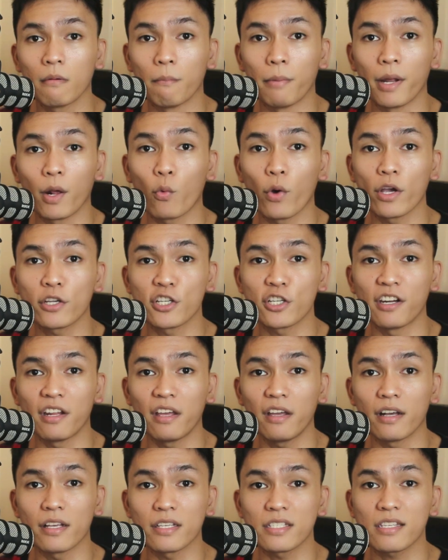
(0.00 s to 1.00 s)
But the
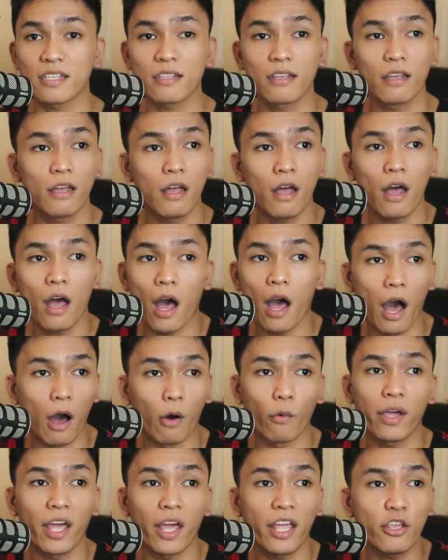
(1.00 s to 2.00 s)
question is,
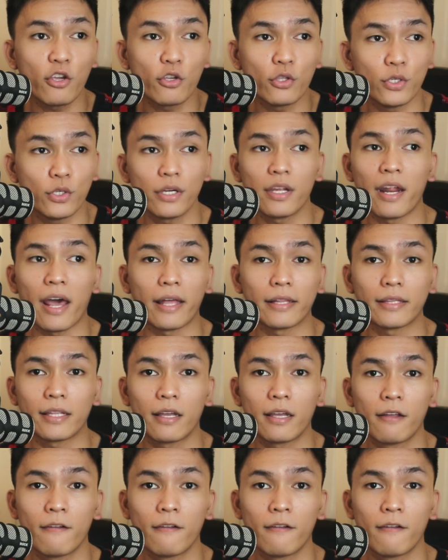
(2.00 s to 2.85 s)
how can you do that?